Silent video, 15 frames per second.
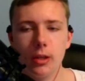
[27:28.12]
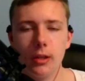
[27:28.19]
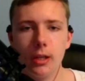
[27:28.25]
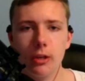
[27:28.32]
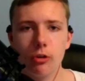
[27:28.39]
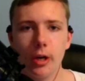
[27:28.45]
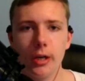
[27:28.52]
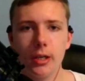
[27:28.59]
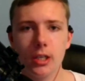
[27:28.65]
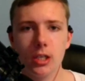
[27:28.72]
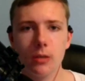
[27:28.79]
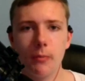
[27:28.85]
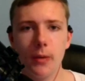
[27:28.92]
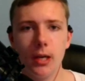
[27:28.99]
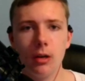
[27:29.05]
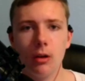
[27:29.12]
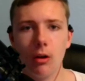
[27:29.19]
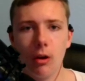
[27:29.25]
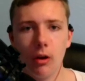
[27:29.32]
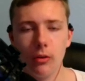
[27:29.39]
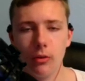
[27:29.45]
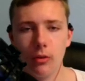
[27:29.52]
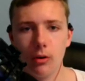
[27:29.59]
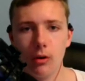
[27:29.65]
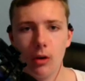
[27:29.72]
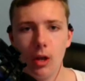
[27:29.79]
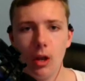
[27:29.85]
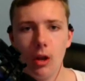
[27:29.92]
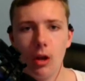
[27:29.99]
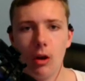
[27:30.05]
they tried to spin it on their
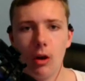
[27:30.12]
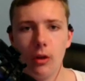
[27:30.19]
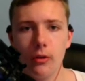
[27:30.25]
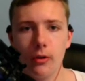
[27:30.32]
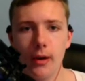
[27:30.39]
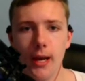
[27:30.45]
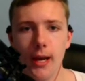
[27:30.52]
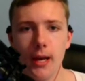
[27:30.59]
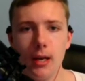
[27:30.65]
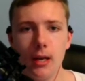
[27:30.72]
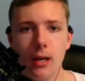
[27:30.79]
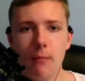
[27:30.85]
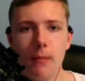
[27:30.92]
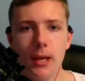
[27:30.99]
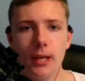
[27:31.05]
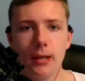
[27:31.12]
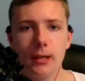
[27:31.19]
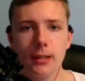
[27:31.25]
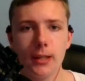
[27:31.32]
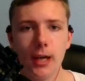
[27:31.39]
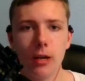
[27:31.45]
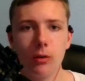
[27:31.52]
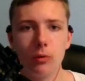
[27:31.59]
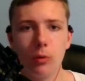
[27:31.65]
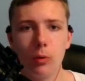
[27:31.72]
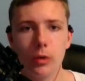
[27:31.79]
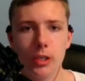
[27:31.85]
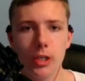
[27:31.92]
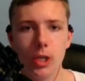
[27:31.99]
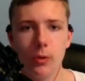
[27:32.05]
head and make an entire
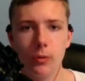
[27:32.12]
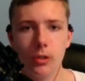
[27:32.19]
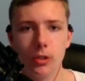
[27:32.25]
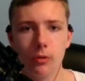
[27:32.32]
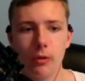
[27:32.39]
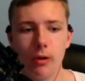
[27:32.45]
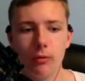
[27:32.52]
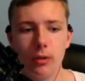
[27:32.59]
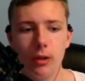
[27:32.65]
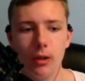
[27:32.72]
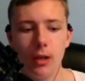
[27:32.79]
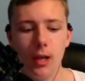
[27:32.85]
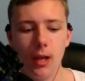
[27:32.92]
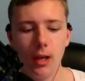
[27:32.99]
lore sequence around it.